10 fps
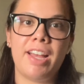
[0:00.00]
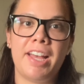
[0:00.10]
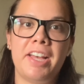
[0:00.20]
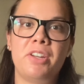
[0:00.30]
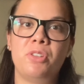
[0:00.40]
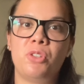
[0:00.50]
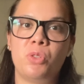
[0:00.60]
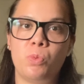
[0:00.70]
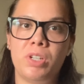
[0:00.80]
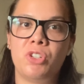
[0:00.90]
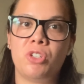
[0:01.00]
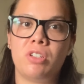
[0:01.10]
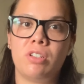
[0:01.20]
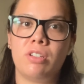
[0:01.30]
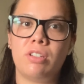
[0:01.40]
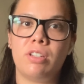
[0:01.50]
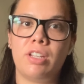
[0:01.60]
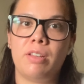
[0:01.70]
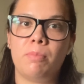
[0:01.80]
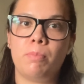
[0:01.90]
I had to switch
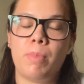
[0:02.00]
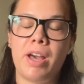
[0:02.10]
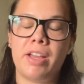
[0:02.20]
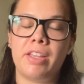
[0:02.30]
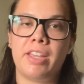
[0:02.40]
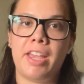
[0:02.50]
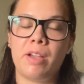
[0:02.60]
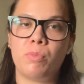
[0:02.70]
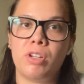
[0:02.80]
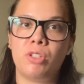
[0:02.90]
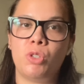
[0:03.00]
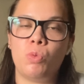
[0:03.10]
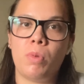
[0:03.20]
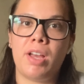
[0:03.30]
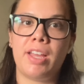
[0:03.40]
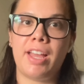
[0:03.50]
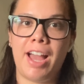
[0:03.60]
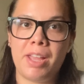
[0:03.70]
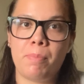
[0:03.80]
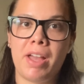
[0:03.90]
my camera to my
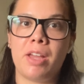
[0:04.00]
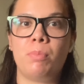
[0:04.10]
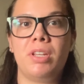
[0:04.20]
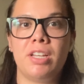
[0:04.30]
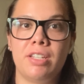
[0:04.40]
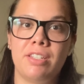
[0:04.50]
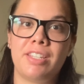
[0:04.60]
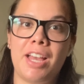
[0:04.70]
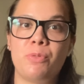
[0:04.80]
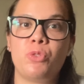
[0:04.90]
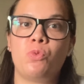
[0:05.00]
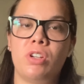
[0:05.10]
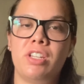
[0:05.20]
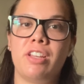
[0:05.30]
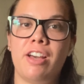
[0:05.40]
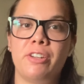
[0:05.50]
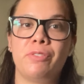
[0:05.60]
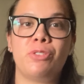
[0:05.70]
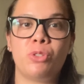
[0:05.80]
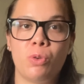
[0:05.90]
iPad because I was running out of
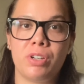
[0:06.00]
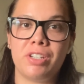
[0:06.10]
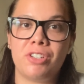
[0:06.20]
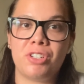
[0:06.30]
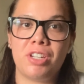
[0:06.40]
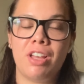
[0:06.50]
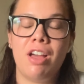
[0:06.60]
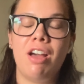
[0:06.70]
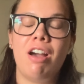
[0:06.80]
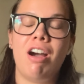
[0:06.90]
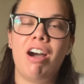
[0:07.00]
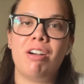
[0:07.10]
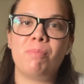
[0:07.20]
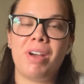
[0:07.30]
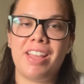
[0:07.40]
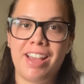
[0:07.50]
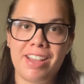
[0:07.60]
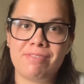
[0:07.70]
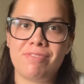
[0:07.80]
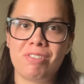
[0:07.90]
storage on my
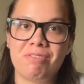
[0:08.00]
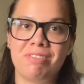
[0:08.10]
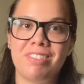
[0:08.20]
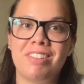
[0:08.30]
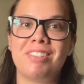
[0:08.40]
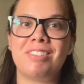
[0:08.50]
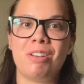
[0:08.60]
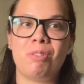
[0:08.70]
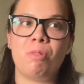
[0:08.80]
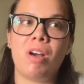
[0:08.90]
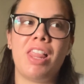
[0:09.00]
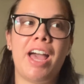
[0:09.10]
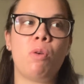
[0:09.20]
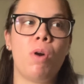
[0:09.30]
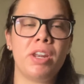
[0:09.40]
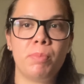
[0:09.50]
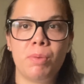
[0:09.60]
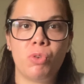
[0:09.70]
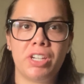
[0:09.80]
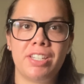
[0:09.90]
iPhone. So I want to be
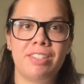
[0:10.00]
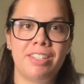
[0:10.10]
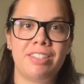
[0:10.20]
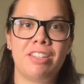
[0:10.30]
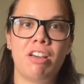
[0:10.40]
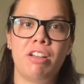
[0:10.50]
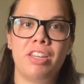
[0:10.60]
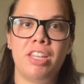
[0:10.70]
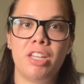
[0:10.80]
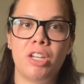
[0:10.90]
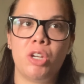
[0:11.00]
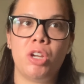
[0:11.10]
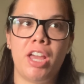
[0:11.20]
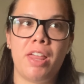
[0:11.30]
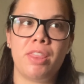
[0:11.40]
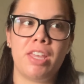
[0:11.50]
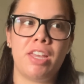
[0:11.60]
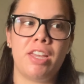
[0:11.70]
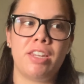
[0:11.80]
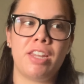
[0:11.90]
more consistent on here, and
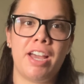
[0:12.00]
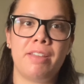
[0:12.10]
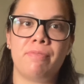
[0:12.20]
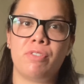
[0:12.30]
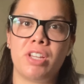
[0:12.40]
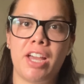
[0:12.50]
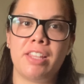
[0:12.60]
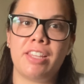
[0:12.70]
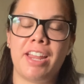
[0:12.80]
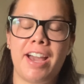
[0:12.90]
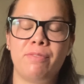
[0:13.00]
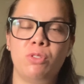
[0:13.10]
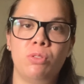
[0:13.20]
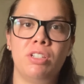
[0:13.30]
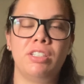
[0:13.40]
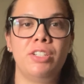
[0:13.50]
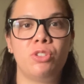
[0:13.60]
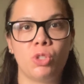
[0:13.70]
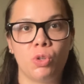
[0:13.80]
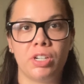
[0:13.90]
then I forget that I have to delete
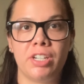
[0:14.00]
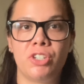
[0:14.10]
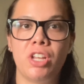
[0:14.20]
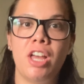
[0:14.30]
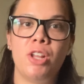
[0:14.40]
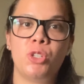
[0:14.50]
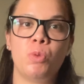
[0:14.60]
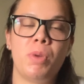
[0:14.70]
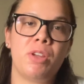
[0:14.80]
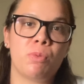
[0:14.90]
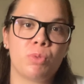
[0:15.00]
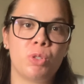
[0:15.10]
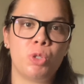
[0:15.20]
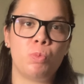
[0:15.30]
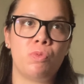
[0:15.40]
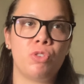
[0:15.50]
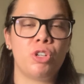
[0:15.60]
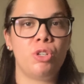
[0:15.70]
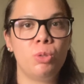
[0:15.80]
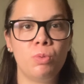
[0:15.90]
storage to make room for
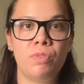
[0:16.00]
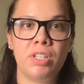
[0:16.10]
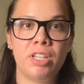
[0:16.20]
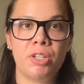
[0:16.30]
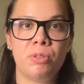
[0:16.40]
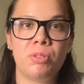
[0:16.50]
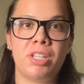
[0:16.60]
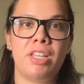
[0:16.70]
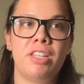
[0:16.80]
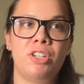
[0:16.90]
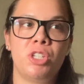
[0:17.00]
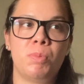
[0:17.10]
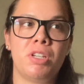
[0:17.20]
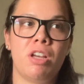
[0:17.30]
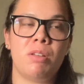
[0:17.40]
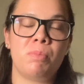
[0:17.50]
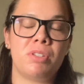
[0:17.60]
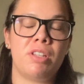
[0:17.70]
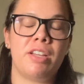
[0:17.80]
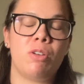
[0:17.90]
new videos, and it just
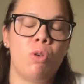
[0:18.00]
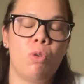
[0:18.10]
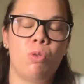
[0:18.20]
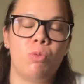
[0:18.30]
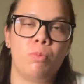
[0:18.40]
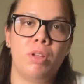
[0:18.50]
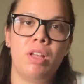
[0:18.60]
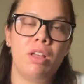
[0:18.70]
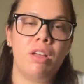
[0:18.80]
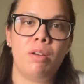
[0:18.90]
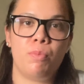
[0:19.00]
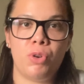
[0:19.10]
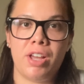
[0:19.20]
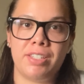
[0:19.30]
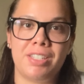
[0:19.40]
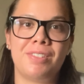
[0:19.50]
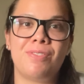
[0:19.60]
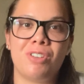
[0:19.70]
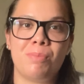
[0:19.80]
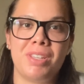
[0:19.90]
becomes like a whole process
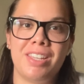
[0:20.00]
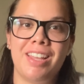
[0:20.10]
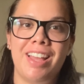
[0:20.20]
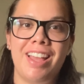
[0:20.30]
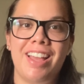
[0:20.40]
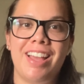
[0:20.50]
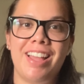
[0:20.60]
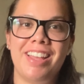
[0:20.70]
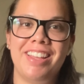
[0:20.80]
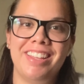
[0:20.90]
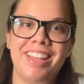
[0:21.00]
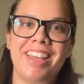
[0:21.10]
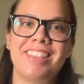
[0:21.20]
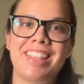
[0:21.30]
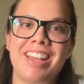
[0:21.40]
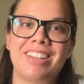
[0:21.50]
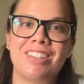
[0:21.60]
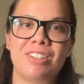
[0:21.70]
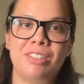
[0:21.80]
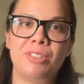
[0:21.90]
for me. And that
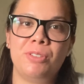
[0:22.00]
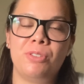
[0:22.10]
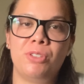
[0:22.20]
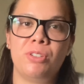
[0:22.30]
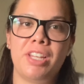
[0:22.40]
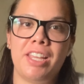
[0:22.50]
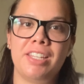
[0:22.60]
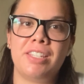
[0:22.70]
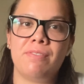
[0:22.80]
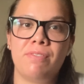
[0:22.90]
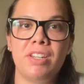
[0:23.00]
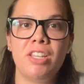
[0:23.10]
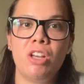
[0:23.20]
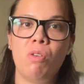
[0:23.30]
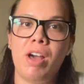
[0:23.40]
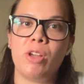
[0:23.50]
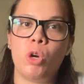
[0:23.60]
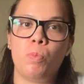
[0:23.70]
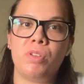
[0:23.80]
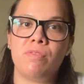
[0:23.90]
concludes today's video. I
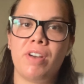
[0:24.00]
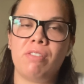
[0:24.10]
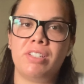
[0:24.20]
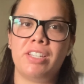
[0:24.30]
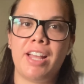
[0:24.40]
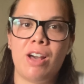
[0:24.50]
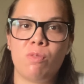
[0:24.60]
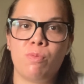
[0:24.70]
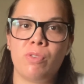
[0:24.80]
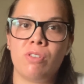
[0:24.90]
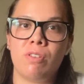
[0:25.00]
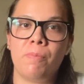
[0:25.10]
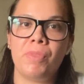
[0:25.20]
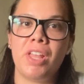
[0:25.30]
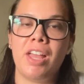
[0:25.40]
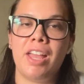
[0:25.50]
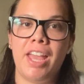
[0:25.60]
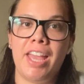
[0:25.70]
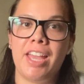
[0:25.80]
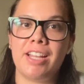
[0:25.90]
hope you found it helpful
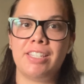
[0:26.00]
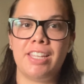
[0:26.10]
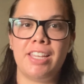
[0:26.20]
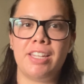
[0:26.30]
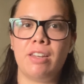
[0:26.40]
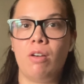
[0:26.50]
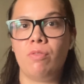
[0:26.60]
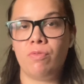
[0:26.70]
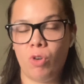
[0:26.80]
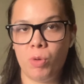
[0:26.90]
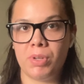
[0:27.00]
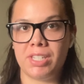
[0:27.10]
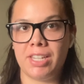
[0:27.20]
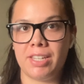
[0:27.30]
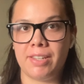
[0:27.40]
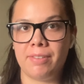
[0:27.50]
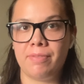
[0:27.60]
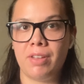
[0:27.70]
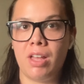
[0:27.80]
and informative.